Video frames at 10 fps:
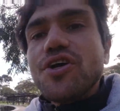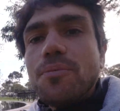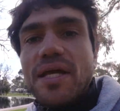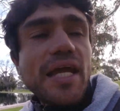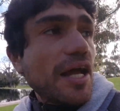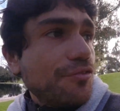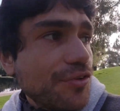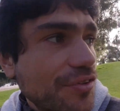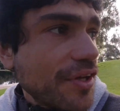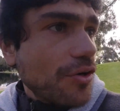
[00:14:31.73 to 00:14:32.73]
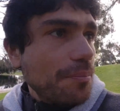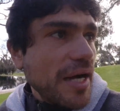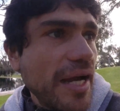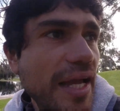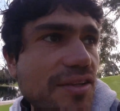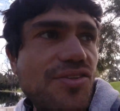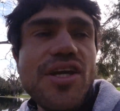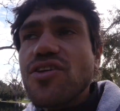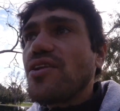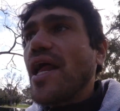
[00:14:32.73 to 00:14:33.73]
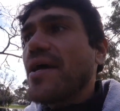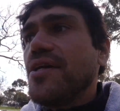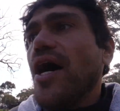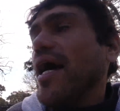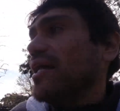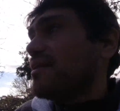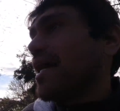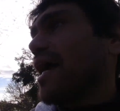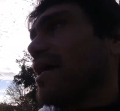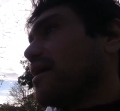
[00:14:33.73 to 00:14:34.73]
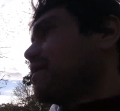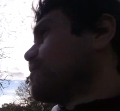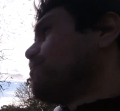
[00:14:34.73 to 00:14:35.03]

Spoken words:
you got to be careful still, but it's just like night and day.